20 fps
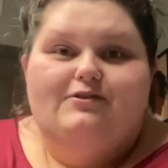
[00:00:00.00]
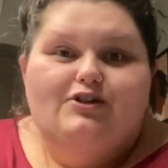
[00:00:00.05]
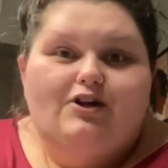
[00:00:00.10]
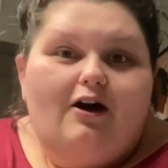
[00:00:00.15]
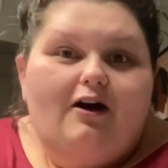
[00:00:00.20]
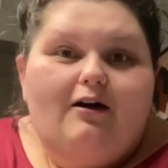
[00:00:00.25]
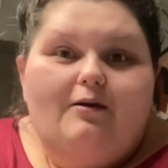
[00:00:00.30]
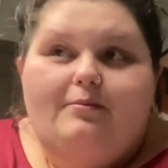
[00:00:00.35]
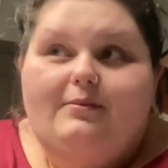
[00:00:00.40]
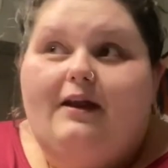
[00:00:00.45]

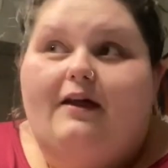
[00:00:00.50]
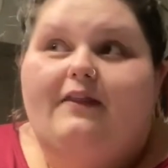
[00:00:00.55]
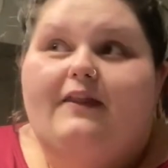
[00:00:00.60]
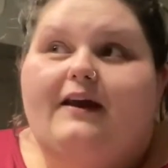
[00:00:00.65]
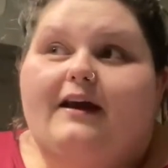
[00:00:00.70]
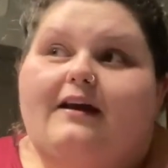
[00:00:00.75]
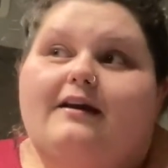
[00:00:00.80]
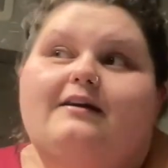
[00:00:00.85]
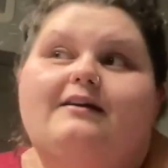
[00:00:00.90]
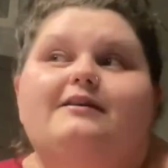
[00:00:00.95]
one
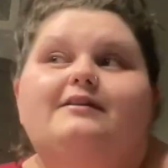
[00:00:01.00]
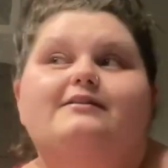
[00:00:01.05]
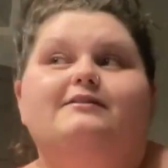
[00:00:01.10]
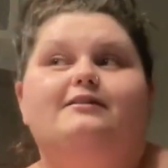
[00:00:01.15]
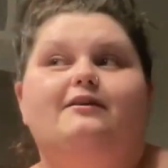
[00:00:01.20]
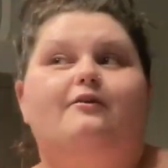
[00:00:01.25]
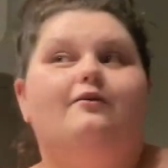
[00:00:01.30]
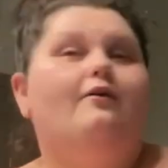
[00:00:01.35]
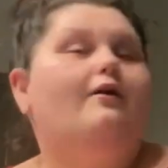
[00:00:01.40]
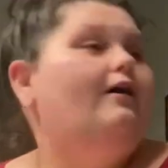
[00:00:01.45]
kilo,
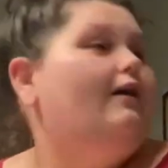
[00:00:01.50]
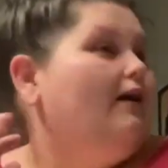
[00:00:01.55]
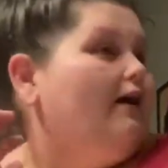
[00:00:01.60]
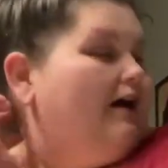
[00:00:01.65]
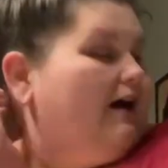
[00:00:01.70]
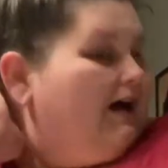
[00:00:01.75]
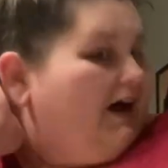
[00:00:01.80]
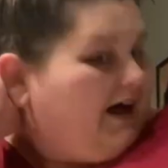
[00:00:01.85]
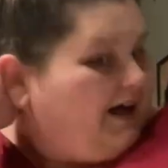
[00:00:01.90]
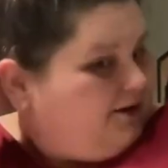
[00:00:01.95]
0.7
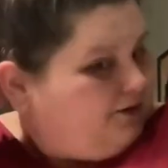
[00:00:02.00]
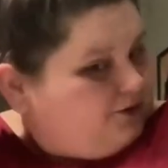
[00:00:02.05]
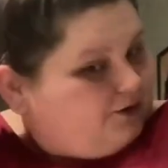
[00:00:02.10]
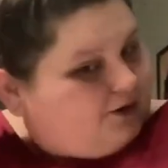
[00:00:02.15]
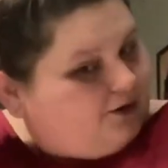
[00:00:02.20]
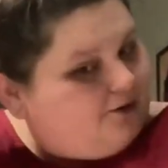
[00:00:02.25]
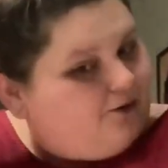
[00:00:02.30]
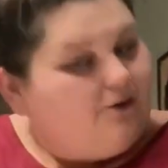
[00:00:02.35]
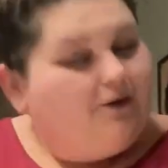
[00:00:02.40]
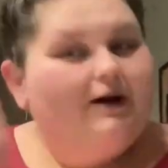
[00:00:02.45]
kilo
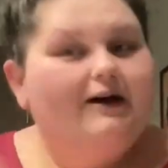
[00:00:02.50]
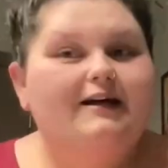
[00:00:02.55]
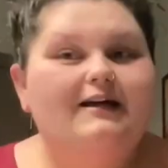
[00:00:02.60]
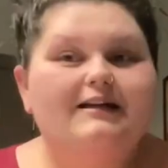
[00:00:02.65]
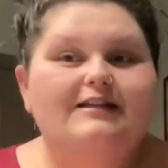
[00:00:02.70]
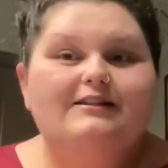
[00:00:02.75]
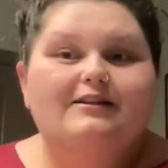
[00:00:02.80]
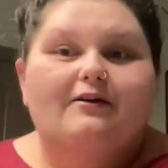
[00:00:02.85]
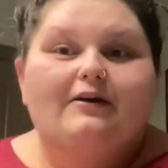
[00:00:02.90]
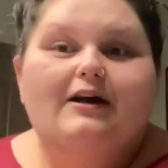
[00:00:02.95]

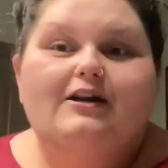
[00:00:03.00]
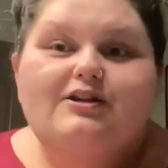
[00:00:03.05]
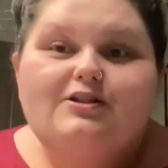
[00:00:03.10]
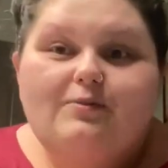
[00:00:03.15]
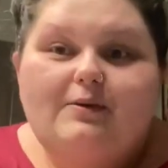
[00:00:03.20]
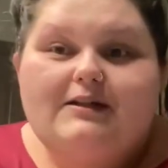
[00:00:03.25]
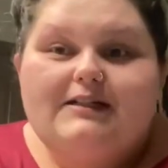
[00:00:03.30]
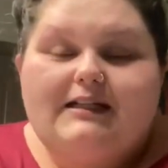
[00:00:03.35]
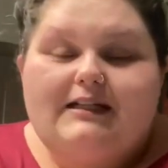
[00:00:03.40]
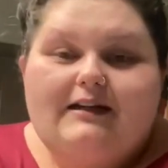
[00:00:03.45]
less
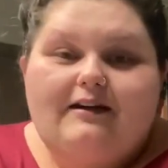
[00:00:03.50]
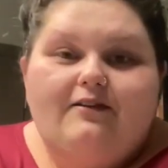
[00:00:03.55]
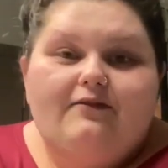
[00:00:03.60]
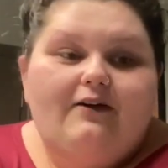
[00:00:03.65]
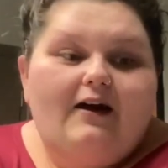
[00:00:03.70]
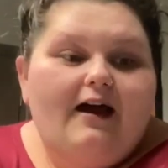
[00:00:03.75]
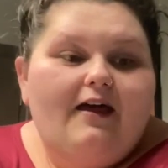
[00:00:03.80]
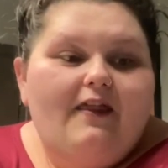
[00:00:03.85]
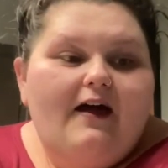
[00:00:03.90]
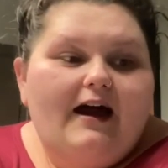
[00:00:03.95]
than the other
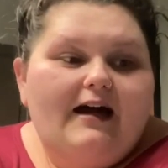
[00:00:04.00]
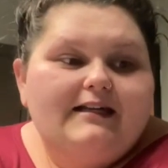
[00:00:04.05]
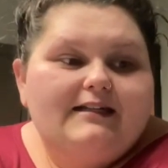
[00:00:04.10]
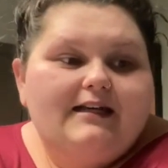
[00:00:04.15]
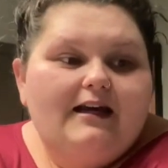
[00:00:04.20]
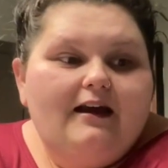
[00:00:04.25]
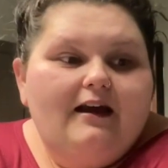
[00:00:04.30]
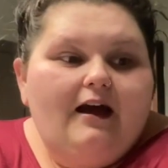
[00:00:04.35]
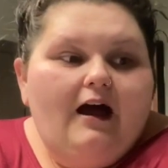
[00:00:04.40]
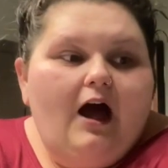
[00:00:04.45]
scale.
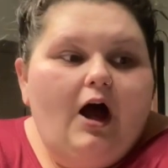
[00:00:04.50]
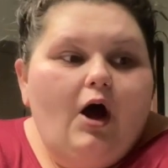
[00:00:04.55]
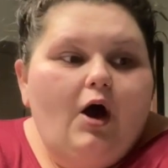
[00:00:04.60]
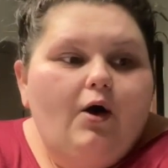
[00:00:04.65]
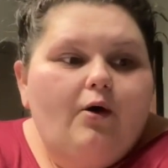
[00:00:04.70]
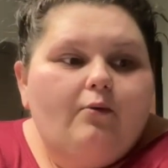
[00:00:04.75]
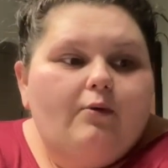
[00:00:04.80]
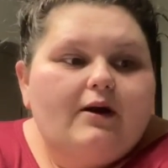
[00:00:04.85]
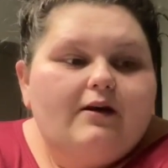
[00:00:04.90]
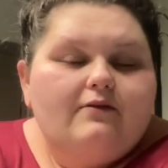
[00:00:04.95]
Doesn't
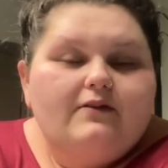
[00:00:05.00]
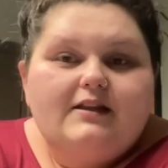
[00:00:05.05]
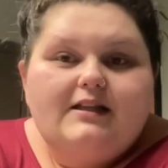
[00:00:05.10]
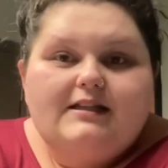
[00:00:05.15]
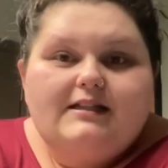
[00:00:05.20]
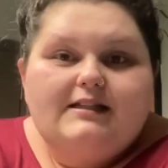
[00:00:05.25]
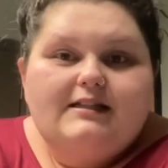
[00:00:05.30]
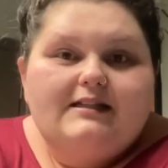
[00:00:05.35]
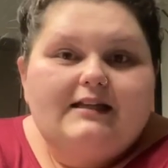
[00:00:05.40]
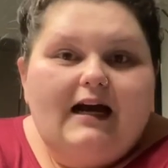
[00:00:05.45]
mean I
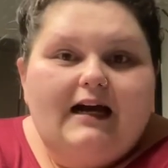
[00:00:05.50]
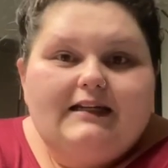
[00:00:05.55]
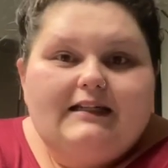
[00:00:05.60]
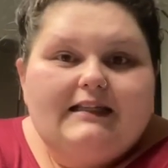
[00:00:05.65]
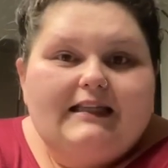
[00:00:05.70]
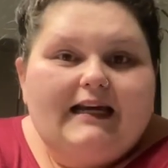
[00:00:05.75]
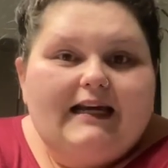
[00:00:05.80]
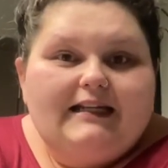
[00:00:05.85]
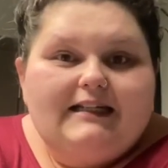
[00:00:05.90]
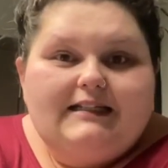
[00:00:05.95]
lost weight
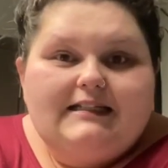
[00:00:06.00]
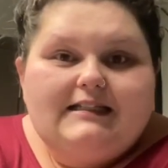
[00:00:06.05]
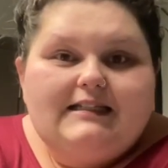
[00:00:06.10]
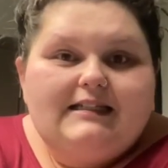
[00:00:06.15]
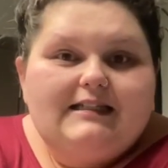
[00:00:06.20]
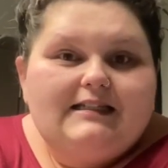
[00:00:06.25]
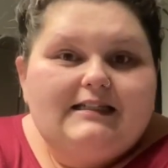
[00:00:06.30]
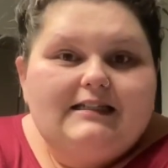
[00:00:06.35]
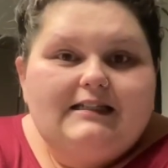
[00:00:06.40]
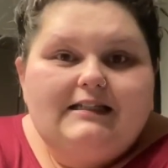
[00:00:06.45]
walking to
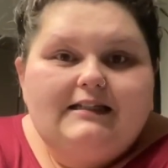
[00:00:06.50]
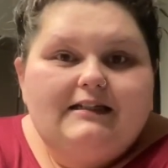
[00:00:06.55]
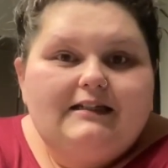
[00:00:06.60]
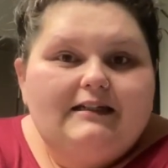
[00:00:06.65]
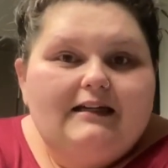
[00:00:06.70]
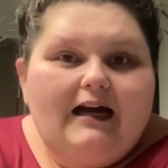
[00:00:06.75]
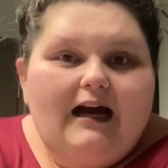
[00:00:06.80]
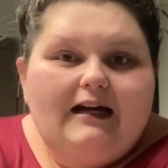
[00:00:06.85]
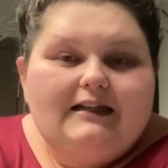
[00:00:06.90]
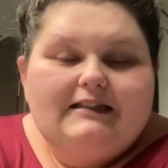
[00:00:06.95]
the other
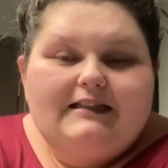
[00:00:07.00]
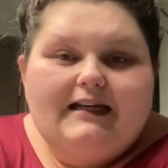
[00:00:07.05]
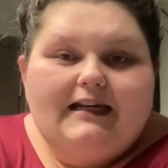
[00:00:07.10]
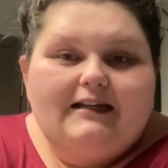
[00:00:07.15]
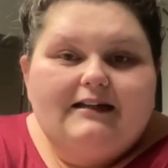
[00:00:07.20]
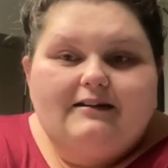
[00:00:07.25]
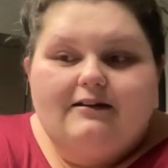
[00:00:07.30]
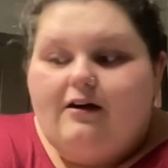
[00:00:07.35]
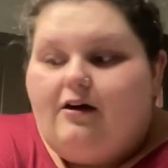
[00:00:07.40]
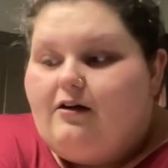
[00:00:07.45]
scale.
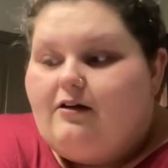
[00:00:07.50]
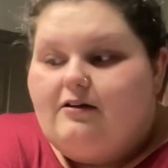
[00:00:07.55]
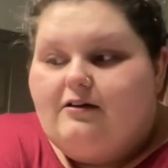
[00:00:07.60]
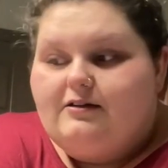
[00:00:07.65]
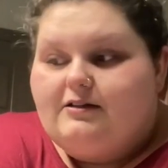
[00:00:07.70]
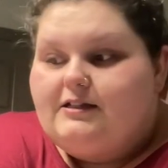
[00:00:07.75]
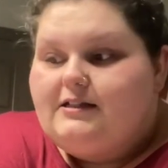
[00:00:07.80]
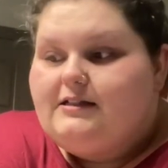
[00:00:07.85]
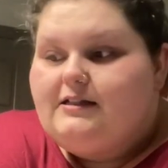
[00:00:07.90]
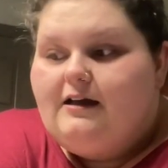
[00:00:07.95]
Um,
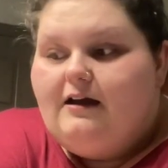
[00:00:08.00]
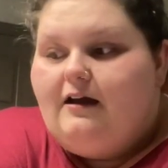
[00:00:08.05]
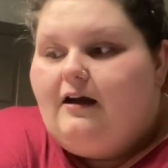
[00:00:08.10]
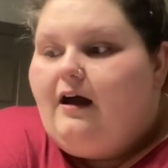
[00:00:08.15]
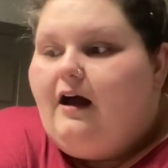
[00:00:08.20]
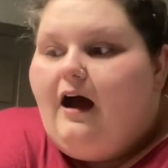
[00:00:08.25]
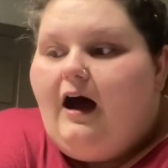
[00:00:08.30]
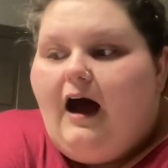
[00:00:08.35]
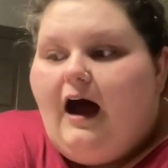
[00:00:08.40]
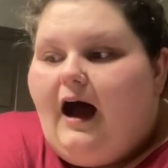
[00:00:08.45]
yeah, so
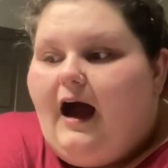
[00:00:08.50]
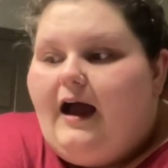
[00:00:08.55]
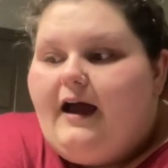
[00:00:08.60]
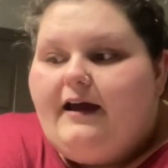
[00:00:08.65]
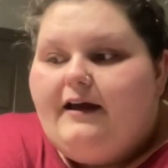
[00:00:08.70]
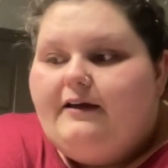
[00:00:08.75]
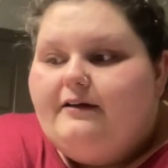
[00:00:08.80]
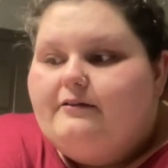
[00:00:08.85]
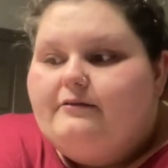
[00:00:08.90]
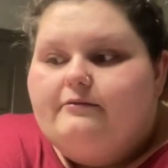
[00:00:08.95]
that's all
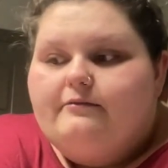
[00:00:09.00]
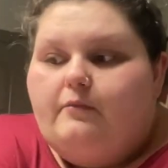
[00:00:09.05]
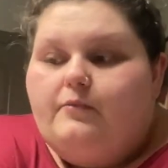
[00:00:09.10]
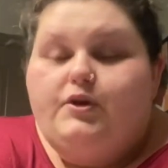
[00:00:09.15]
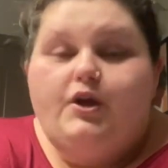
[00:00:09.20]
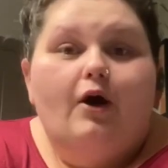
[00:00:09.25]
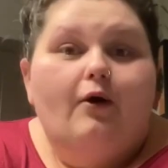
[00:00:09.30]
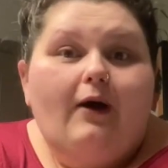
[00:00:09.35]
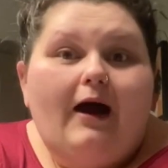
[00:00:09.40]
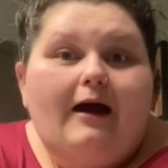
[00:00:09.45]
her
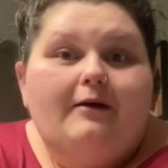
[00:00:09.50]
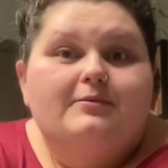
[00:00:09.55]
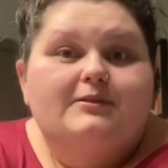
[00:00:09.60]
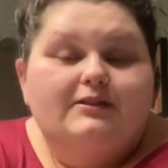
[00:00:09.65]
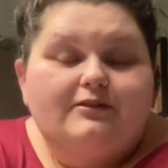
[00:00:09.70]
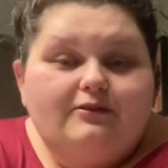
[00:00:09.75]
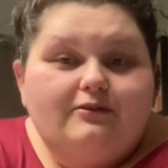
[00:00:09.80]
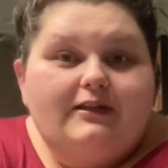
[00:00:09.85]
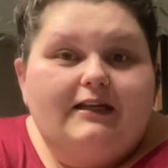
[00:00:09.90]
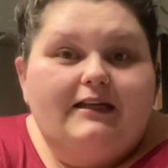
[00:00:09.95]
weight loss
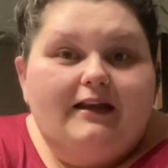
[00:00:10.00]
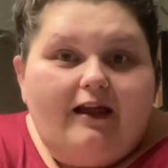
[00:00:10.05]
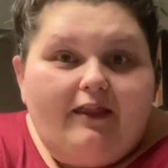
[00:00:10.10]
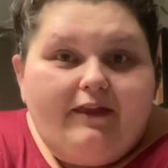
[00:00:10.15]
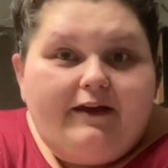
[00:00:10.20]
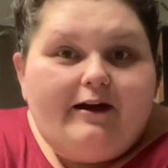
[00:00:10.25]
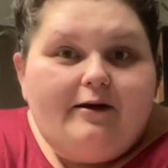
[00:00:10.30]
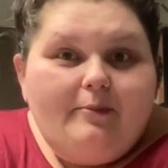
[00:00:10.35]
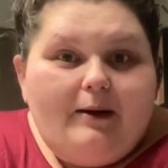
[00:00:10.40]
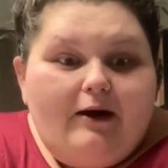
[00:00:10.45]
surgery
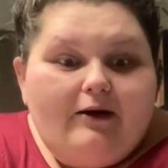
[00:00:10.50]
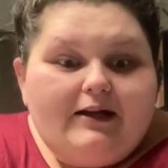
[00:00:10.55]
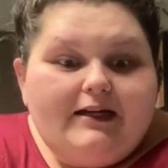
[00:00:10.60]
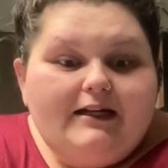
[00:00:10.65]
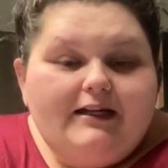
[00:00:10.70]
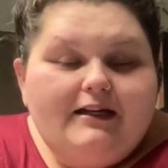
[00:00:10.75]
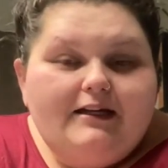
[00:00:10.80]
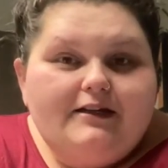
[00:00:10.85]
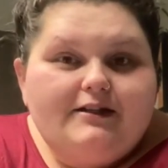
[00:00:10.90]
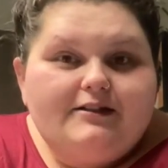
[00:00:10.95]

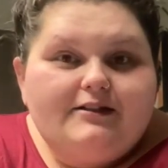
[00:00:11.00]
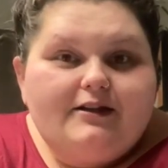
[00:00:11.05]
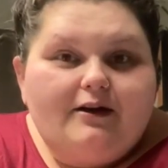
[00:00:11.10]
updates.